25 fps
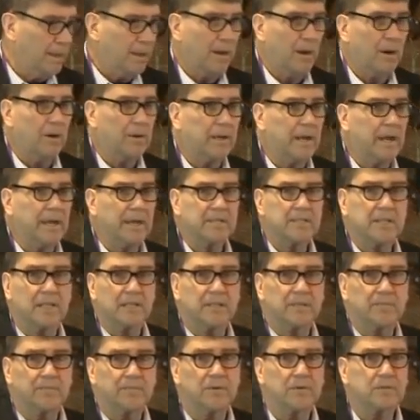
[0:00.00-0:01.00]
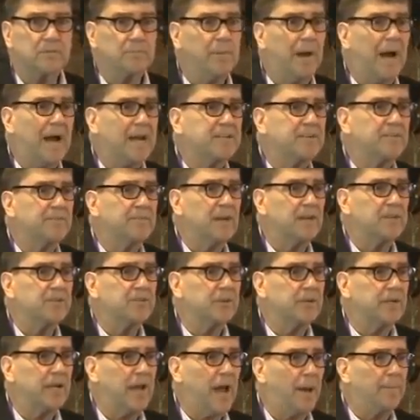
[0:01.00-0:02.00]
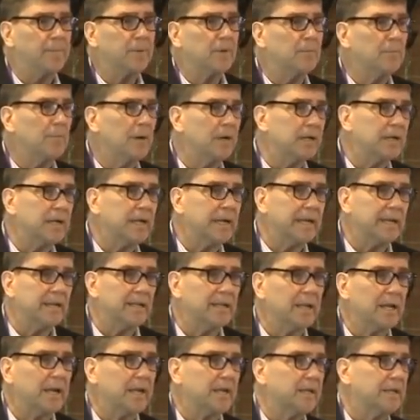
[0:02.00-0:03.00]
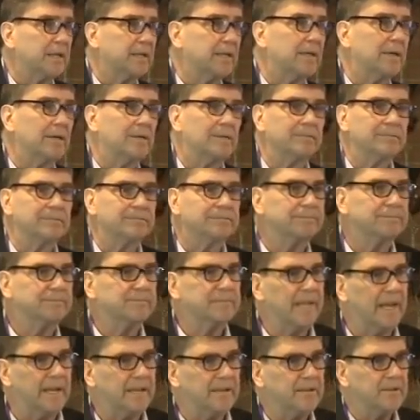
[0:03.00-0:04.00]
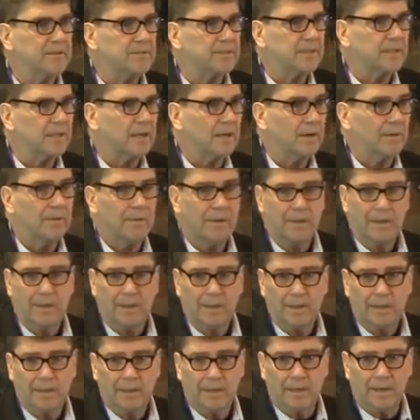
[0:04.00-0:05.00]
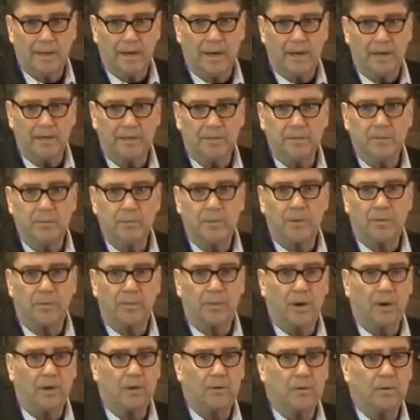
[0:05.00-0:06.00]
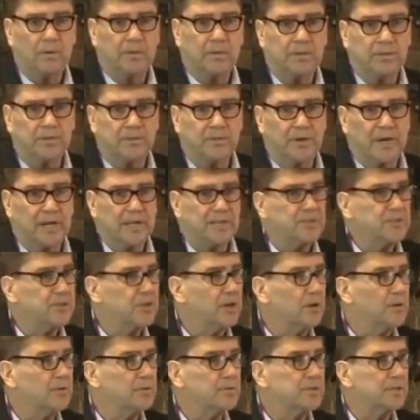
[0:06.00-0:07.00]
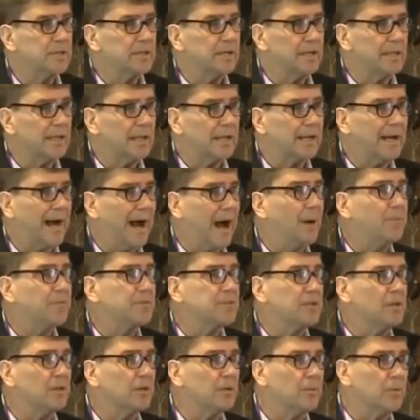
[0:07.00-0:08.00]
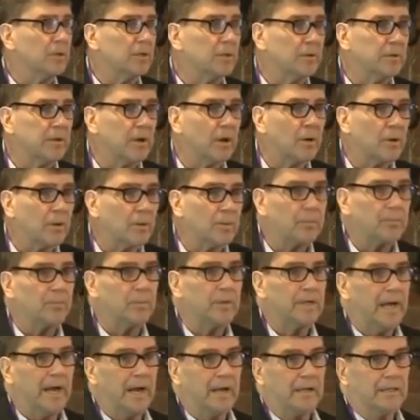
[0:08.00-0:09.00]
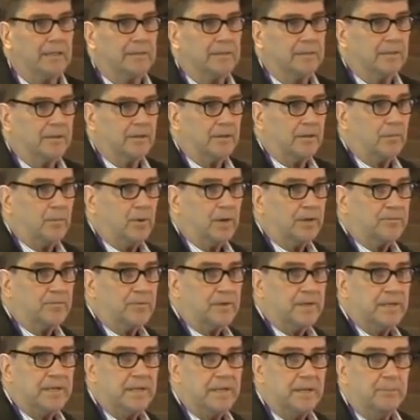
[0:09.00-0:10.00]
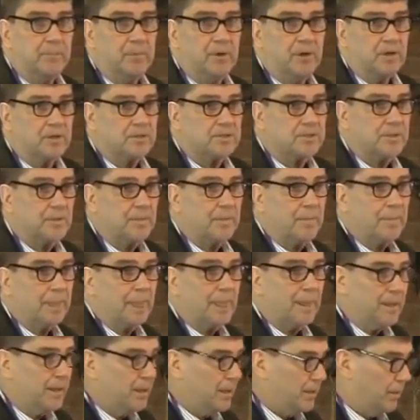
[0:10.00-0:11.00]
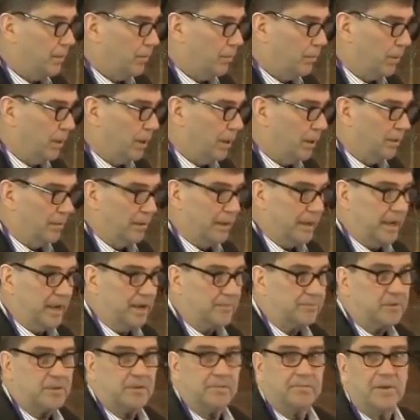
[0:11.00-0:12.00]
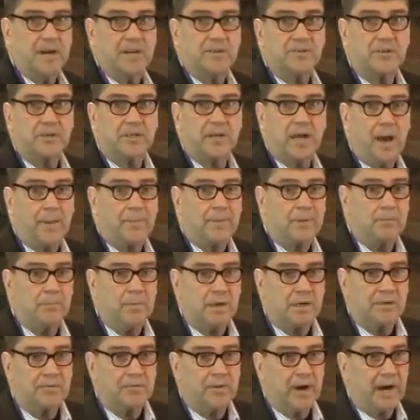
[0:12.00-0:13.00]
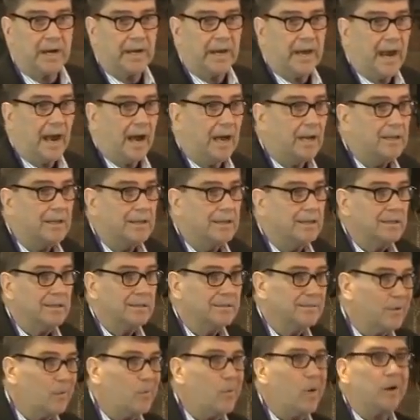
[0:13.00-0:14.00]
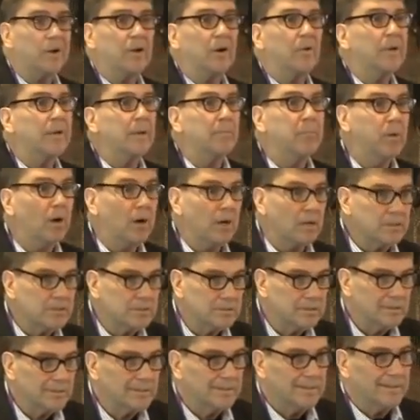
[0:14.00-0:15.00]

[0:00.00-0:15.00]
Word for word: Okay, it's like the first batch of venture capital money hit like, you know, ten years ago. And you would have thought going to the trade shows that like I was the only one on the earth without, you know, that wasn't reading e-books. Well, after the venture capital money ran out, there were no e-books.